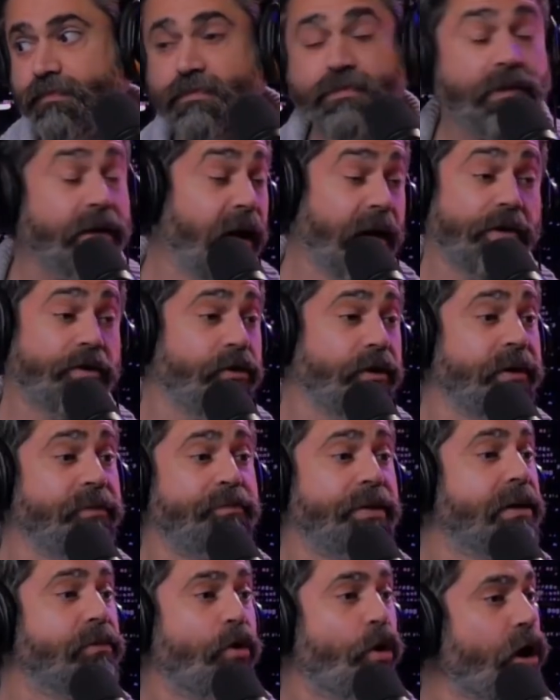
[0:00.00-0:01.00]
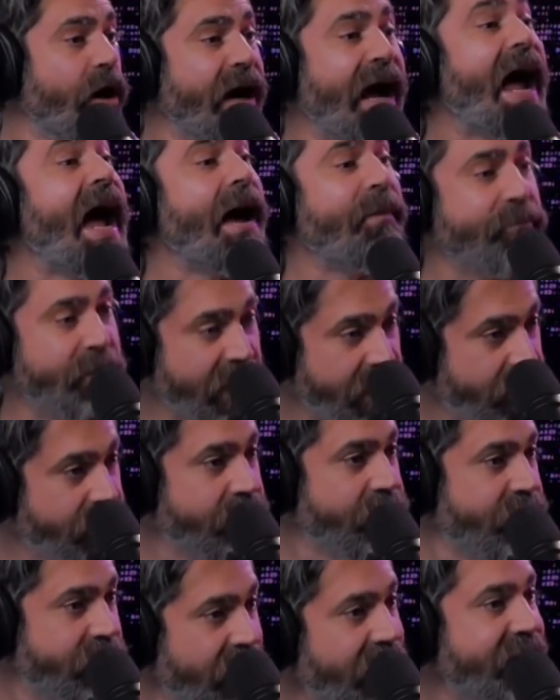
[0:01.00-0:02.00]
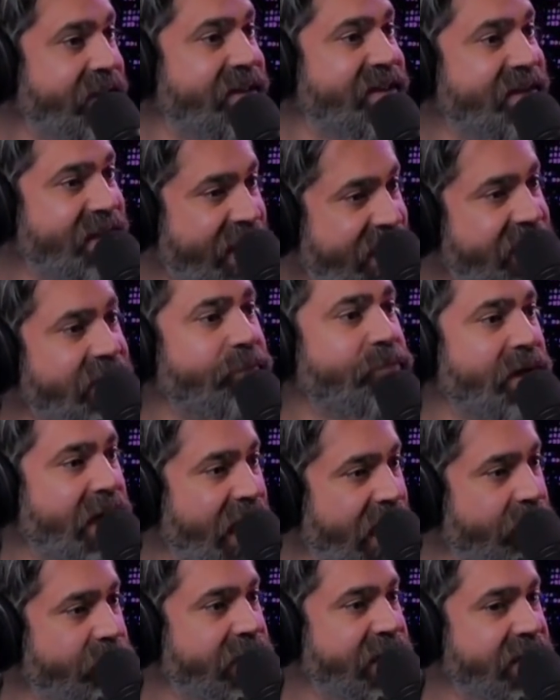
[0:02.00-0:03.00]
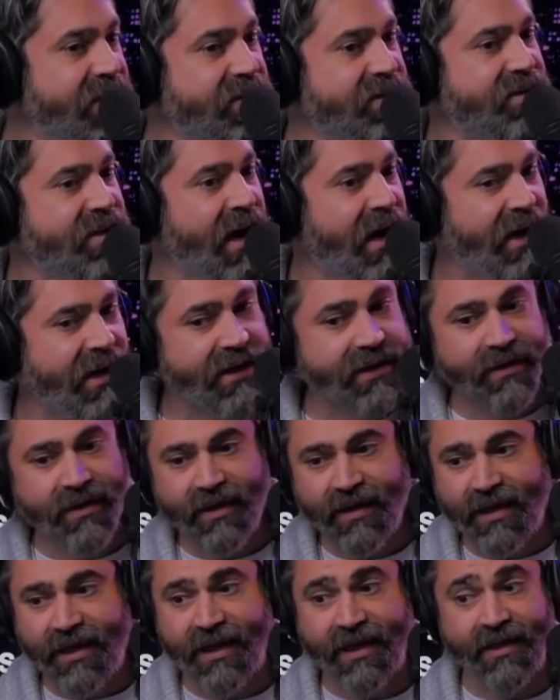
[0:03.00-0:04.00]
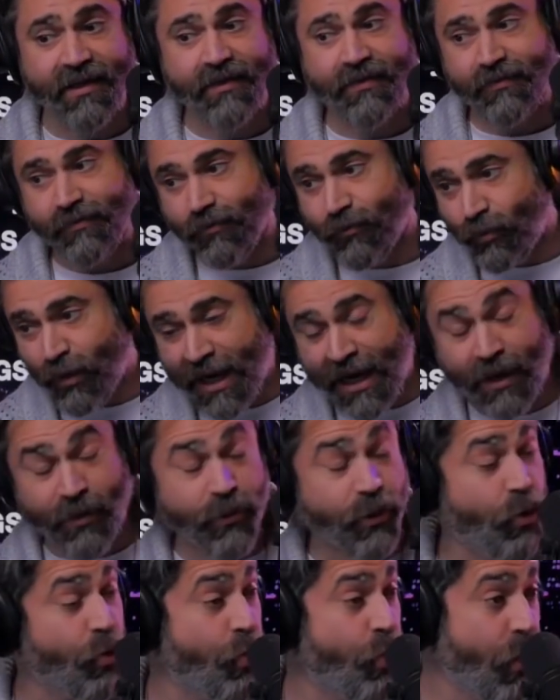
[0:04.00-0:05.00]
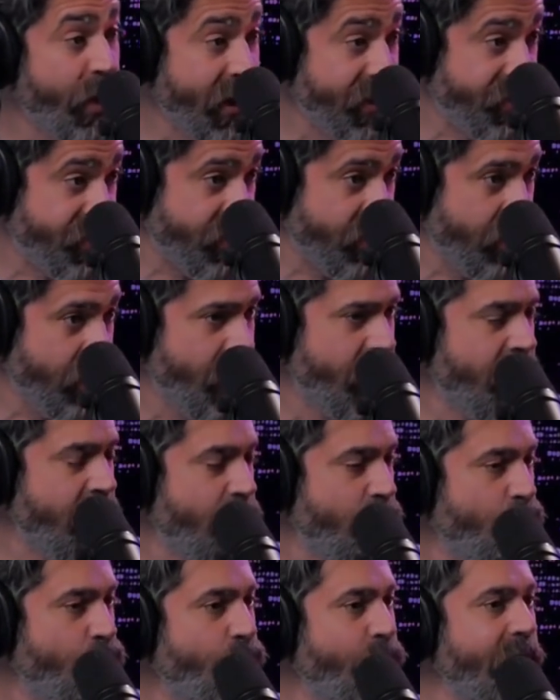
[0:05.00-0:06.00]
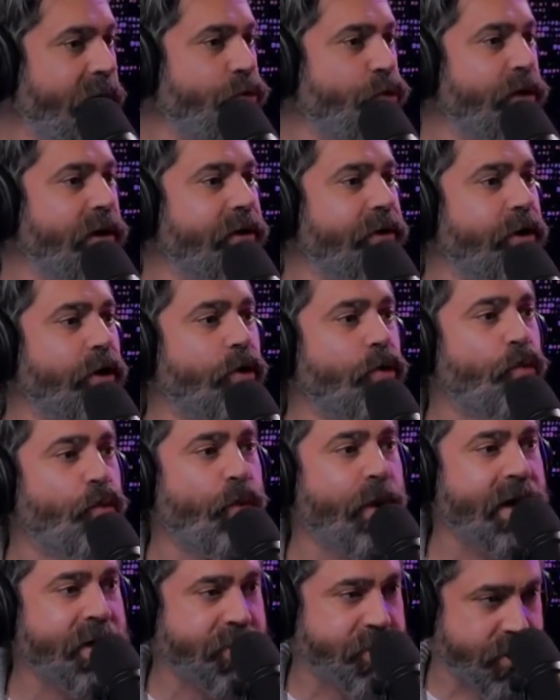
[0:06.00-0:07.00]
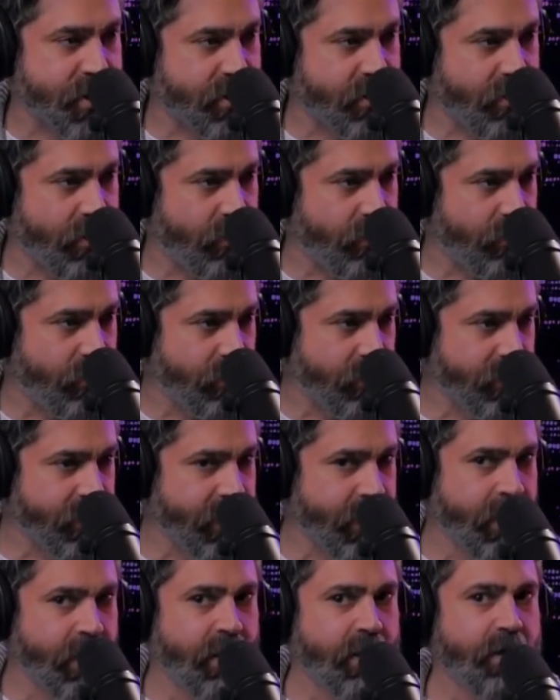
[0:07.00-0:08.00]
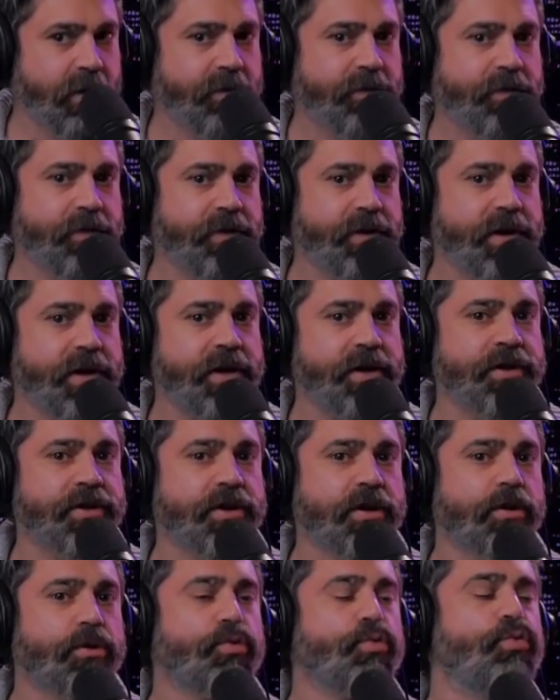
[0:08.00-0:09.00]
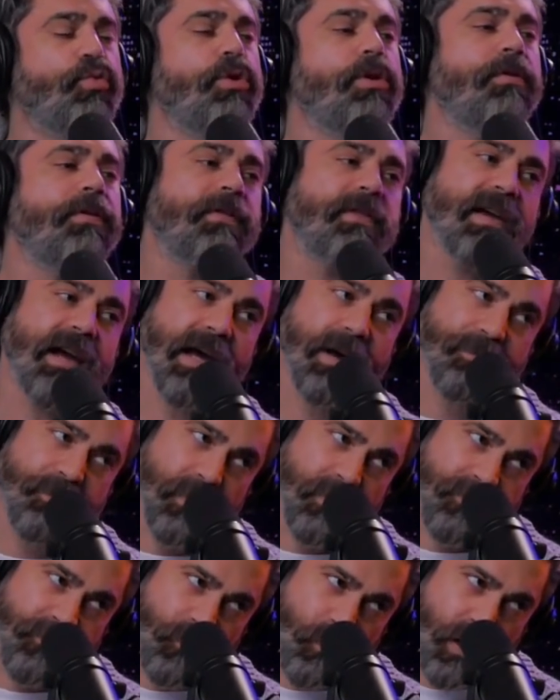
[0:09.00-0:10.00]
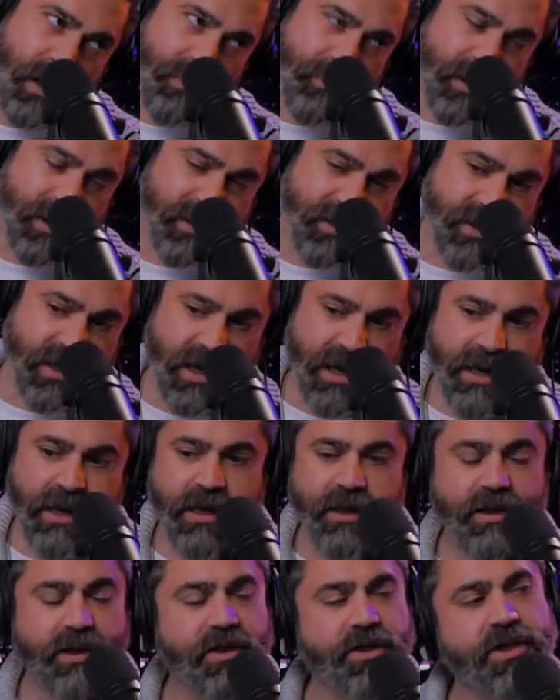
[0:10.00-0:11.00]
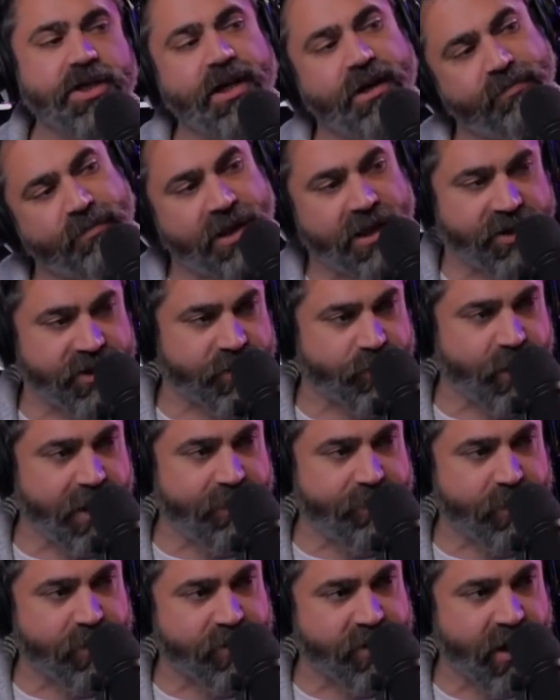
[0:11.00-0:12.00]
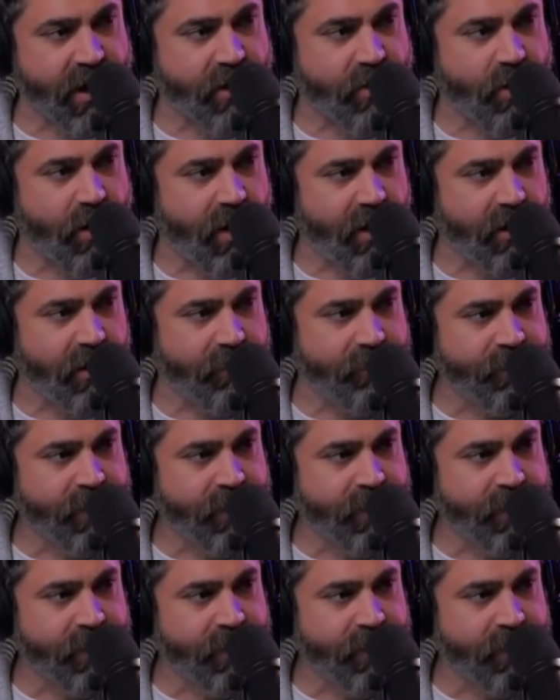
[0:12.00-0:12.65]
I couldn't be more happy that stand up comedy is dying. And wow, the winter. What will the winter hold for these rooftop performers, huh? These chimney sweepers, I call them.